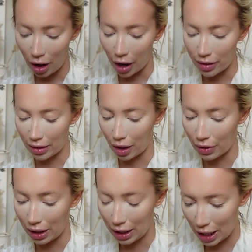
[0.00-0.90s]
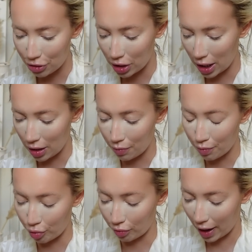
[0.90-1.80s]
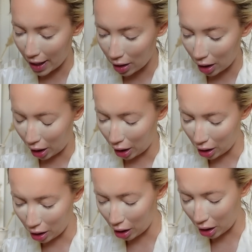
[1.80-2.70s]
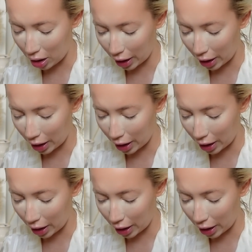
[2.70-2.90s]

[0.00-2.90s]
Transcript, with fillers: I think that would literally break her heart.